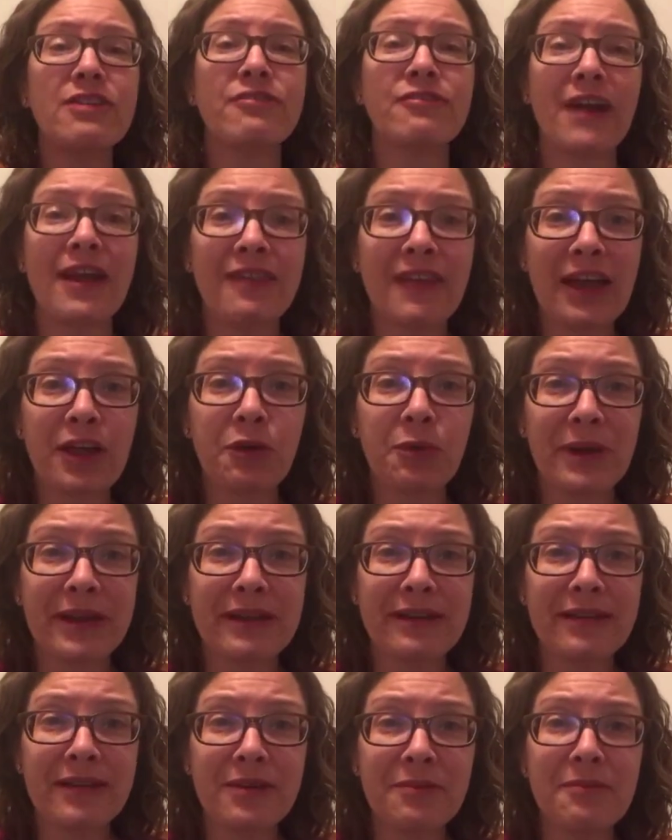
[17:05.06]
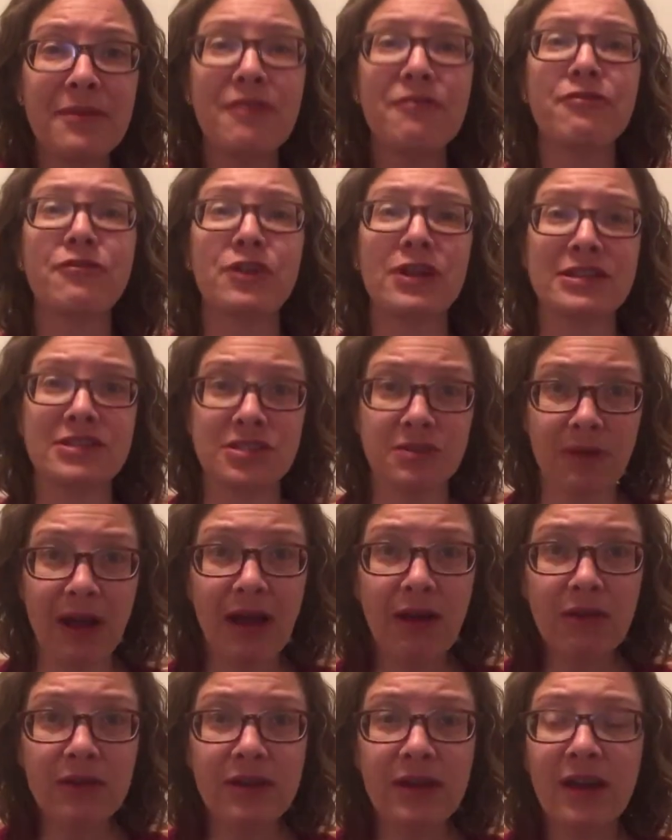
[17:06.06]
to find that curriculum freaks you
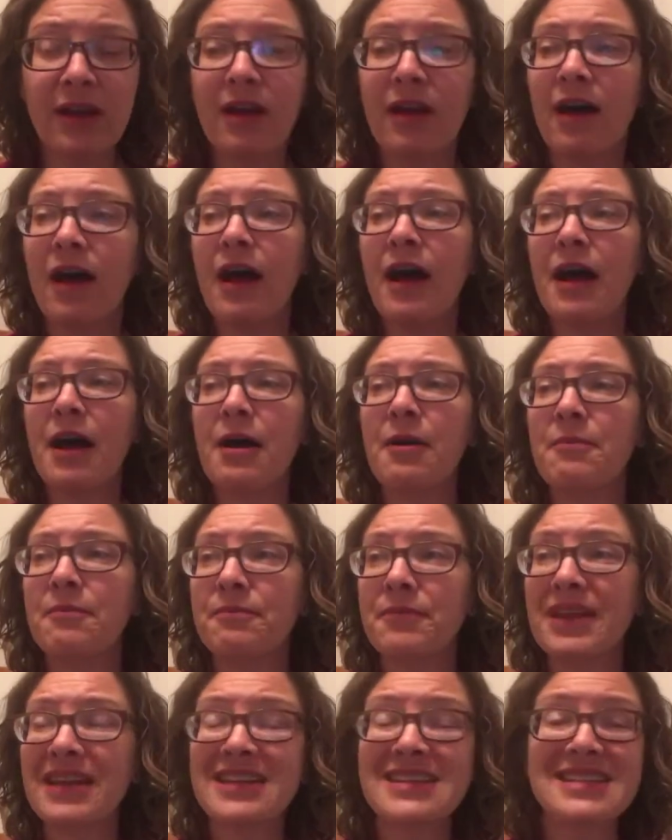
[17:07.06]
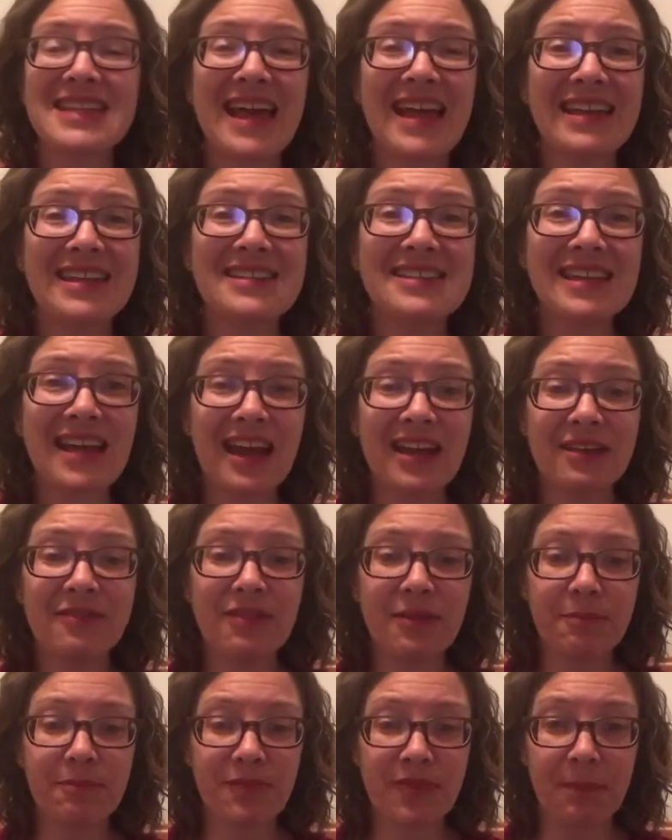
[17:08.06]
out, because that is kind
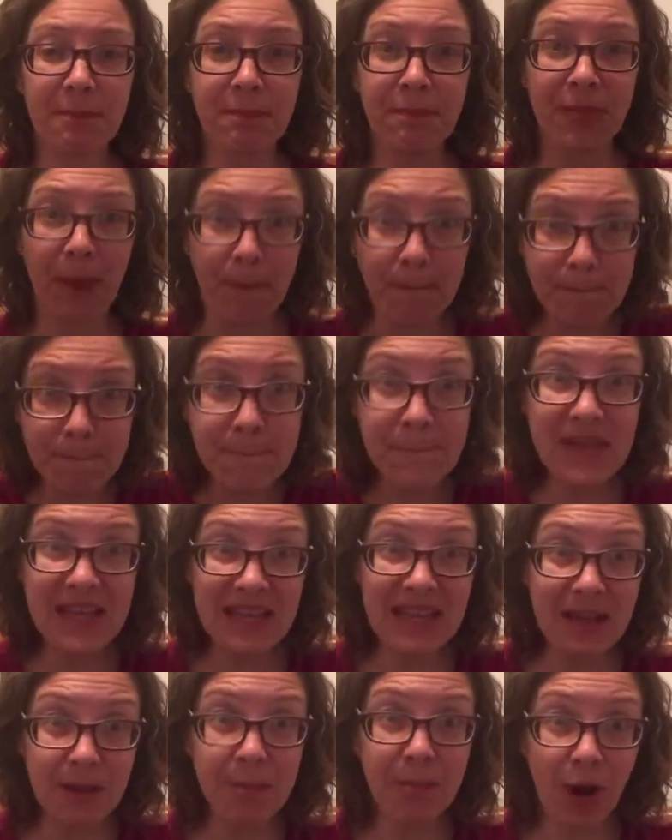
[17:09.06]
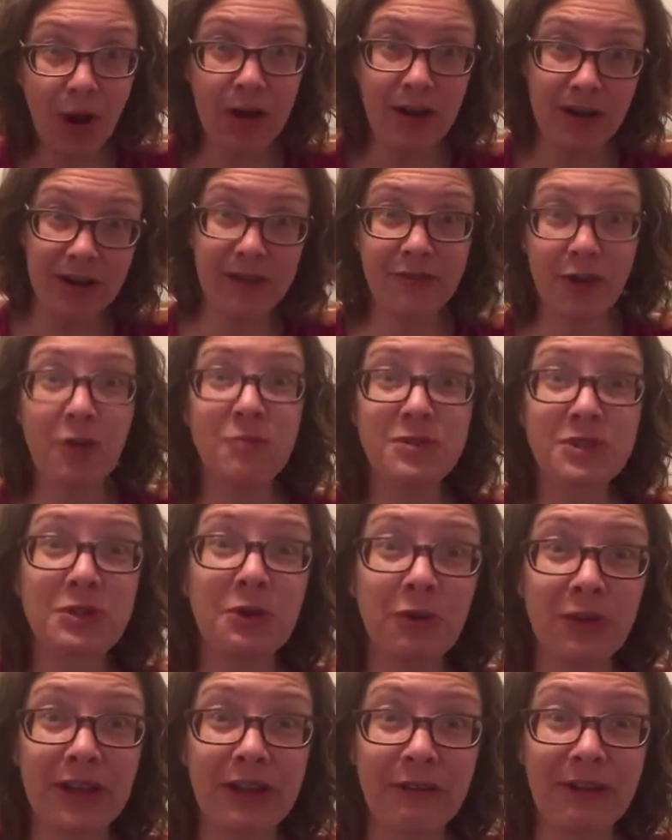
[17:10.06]
of the big part of
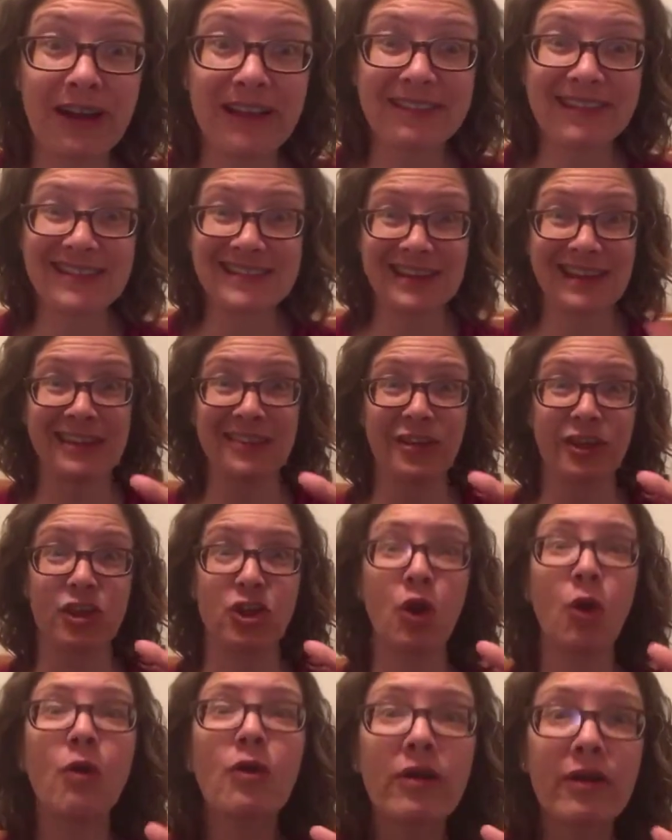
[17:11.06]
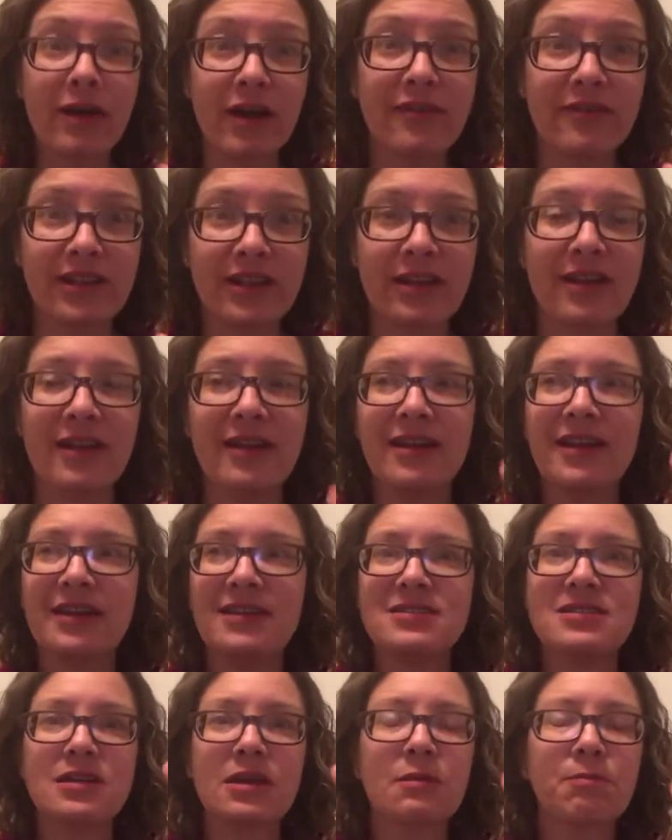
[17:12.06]
homeschooling, right? That's kind of the core of it,
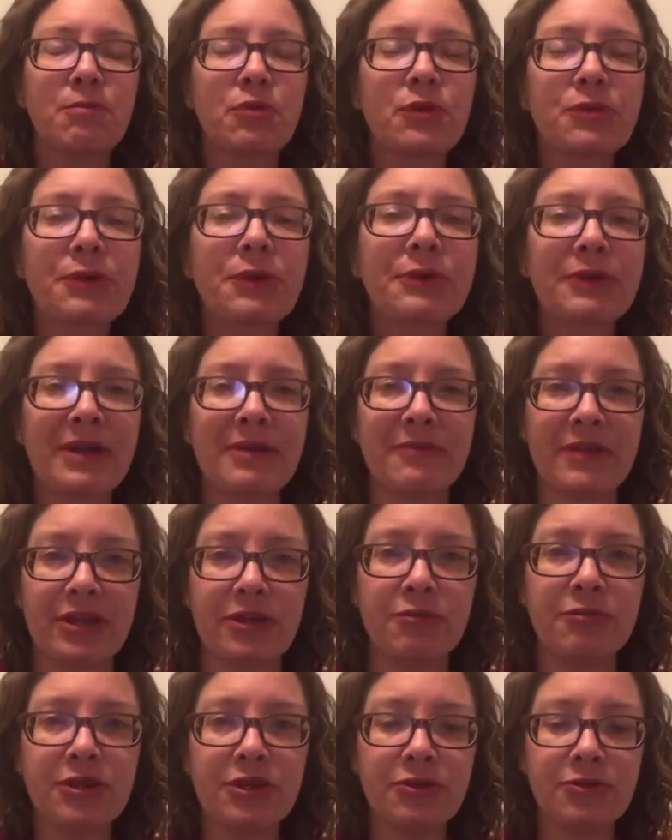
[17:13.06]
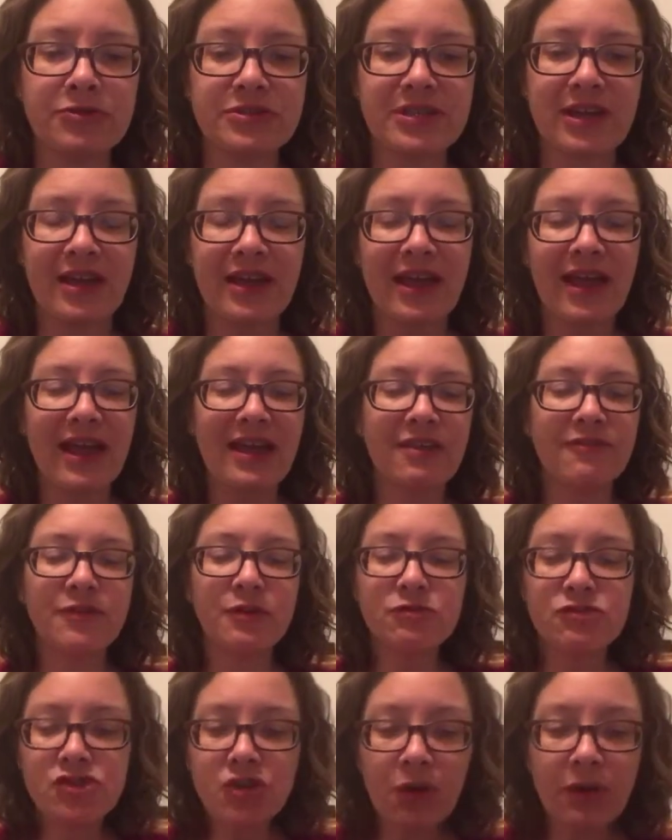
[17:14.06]
is the program that you use. And if
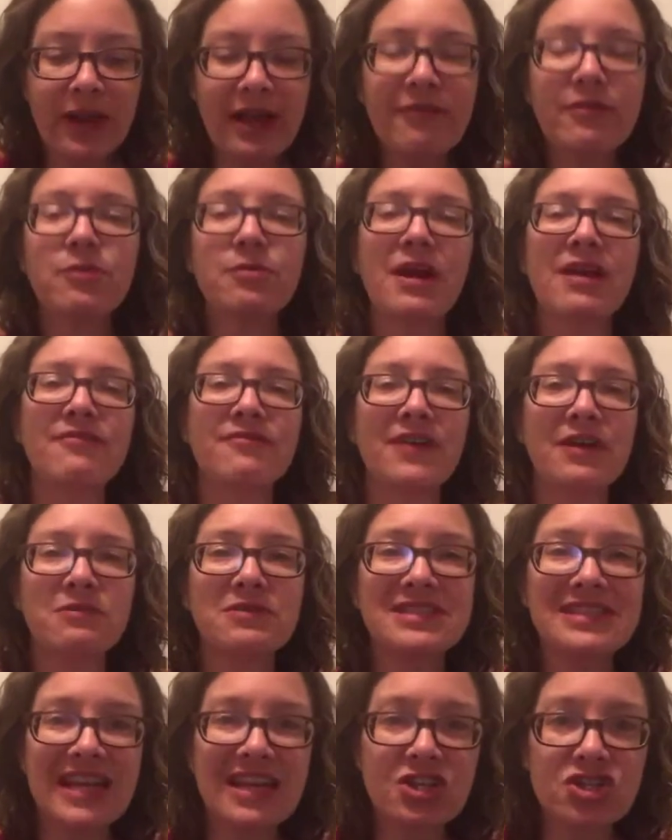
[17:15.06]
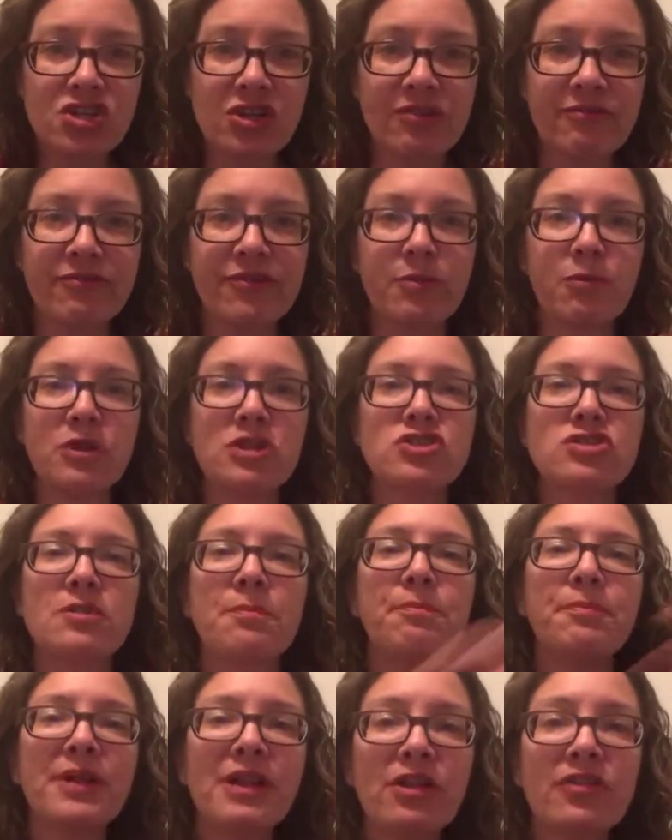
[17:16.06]
you don't have the right foundation from which to
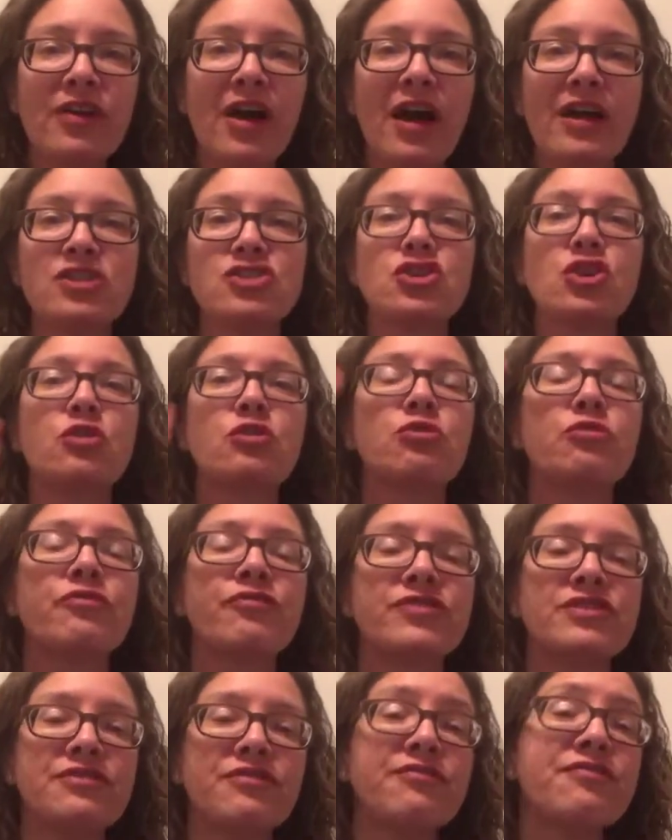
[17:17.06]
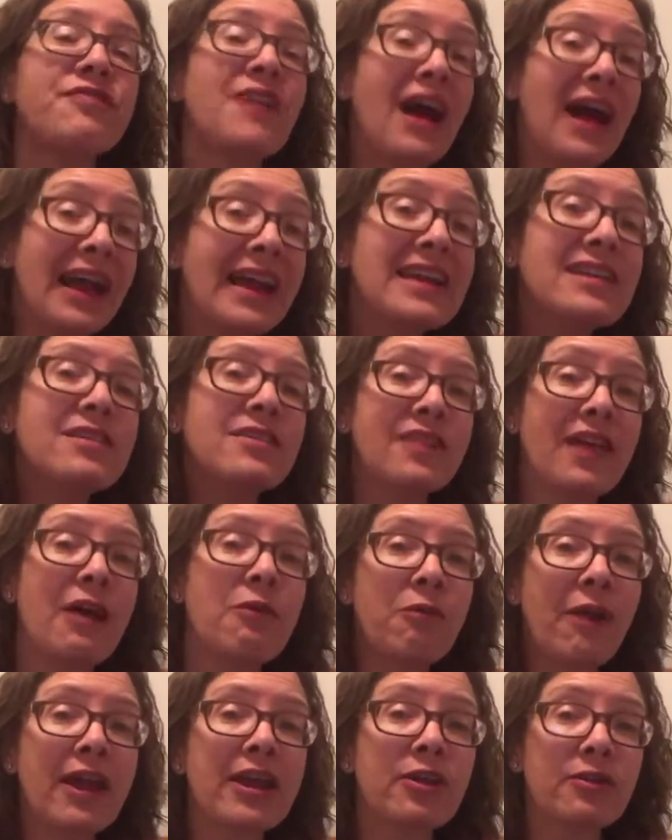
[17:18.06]
build on to find
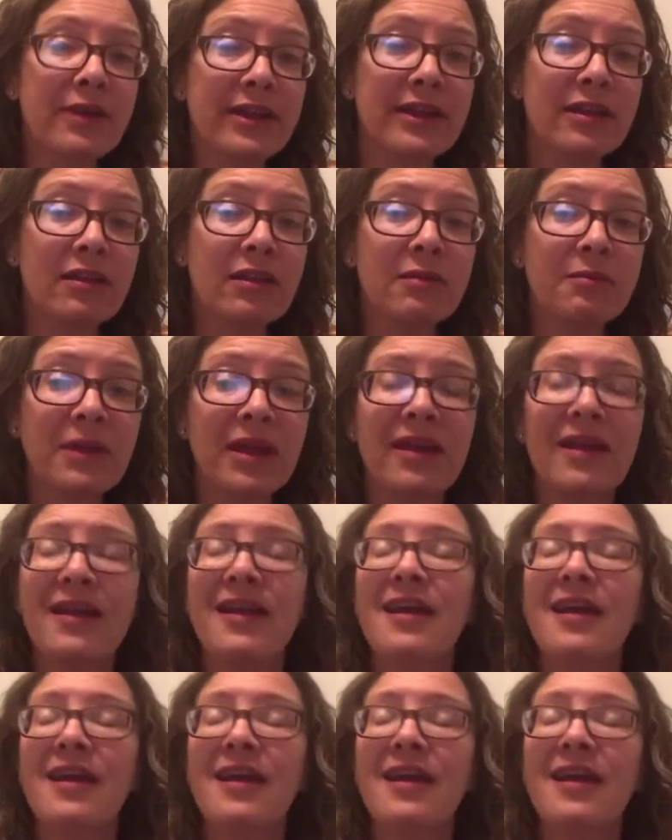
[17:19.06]
that right curriculum,